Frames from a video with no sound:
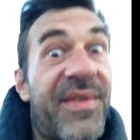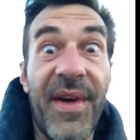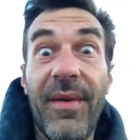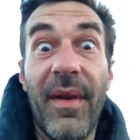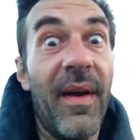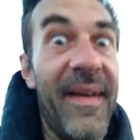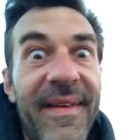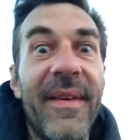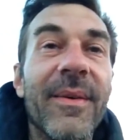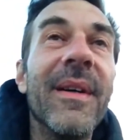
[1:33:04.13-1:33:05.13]
so than I
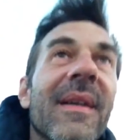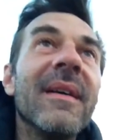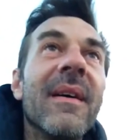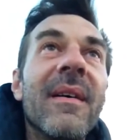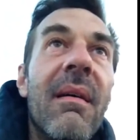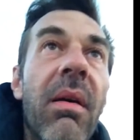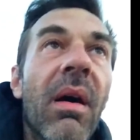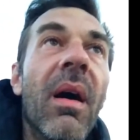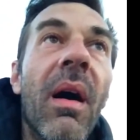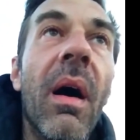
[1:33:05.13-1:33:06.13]
do.
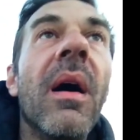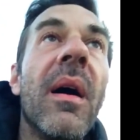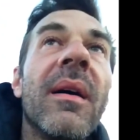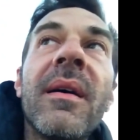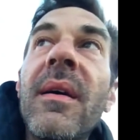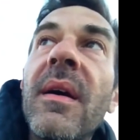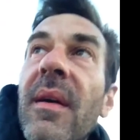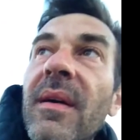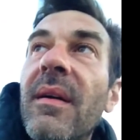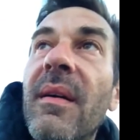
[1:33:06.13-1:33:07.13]
Ugh
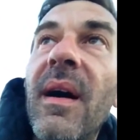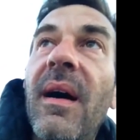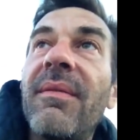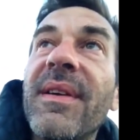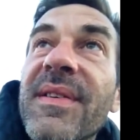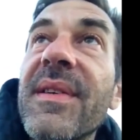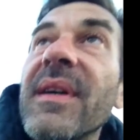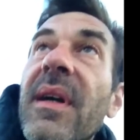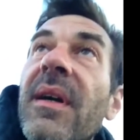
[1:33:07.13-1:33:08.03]
obviously.